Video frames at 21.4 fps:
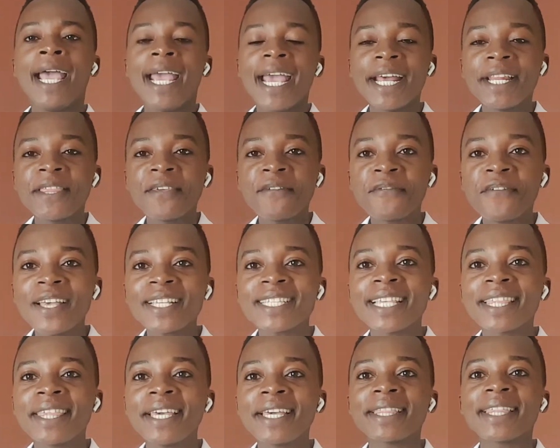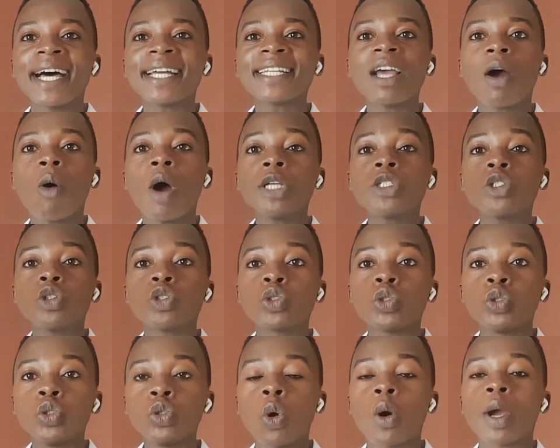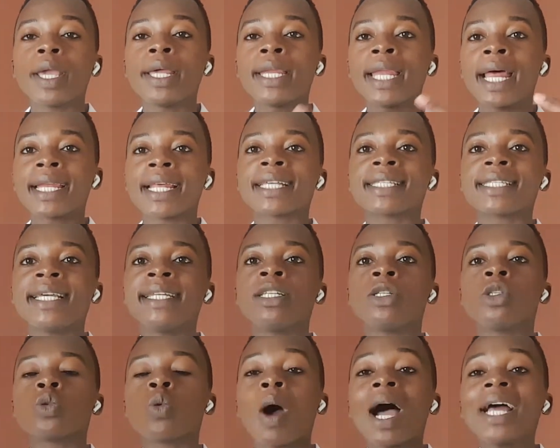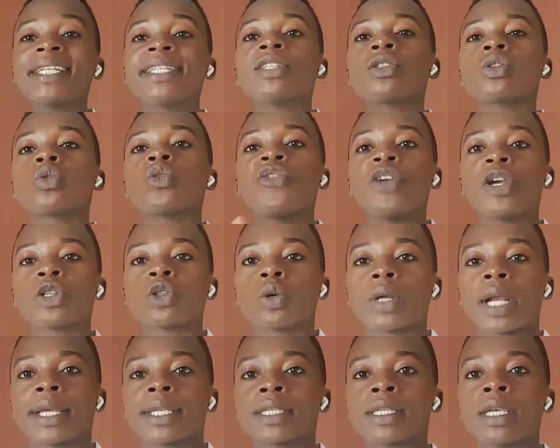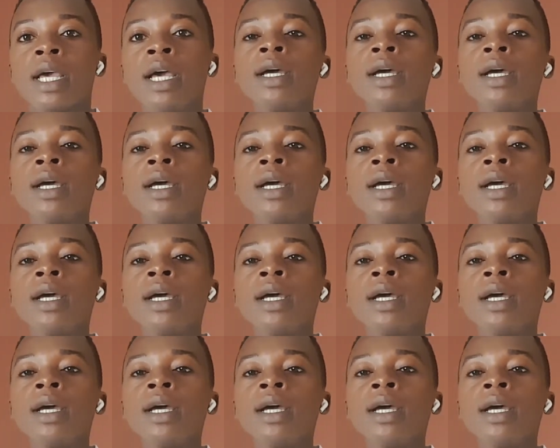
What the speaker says: And the first thing that I want you to know and understand is what is to factorize.